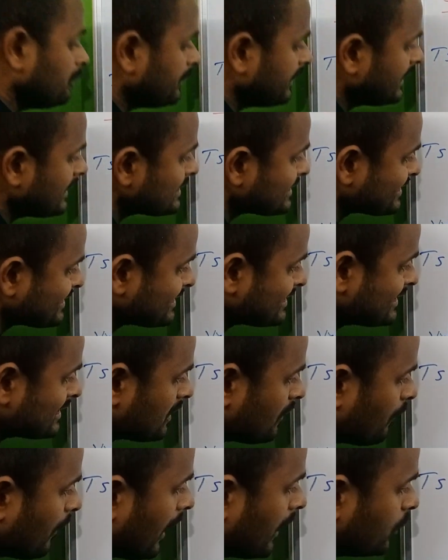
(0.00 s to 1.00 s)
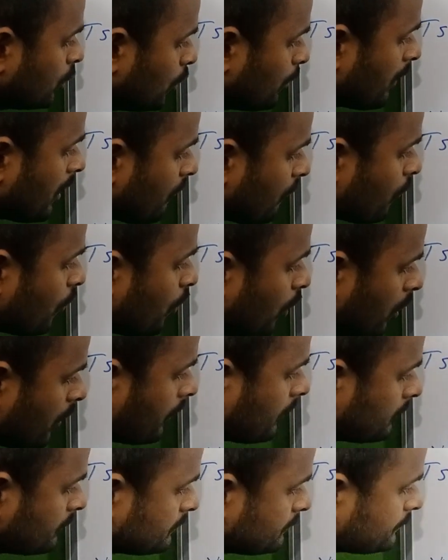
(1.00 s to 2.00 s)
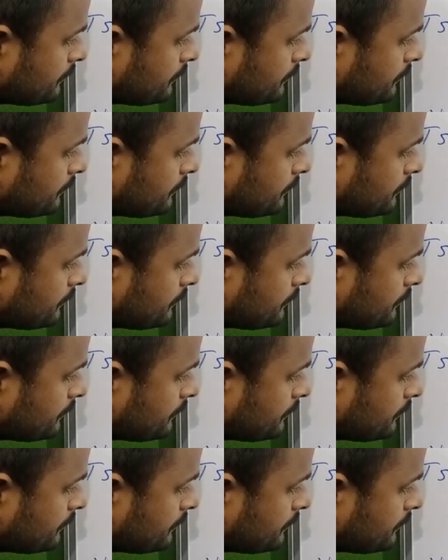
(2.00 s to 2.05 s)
means volume of cone